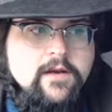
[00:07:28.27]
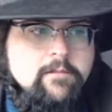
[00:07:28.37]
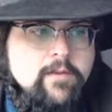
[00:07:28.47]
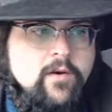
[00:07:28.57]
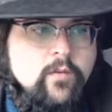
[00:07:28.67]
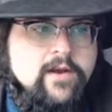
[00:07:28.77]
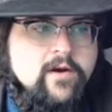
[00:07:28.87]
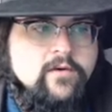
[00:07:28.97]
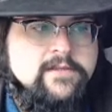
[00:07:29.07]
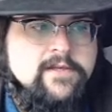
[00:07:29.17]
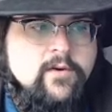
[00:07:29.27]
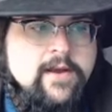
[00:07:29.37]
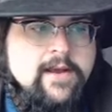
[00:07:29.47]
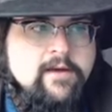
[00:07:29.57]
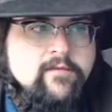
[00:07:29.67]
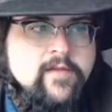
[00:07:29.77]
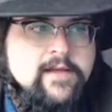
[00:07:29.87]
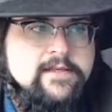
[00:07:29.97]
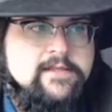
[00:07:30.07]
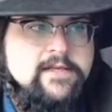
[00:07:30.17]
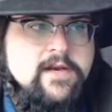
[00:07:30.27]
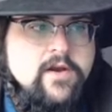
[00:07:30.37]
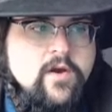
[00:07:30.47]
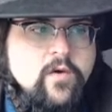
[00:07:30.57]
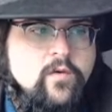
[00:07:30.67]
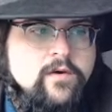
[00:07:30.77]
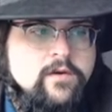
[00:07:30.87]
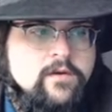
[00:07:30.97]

But we also have this node,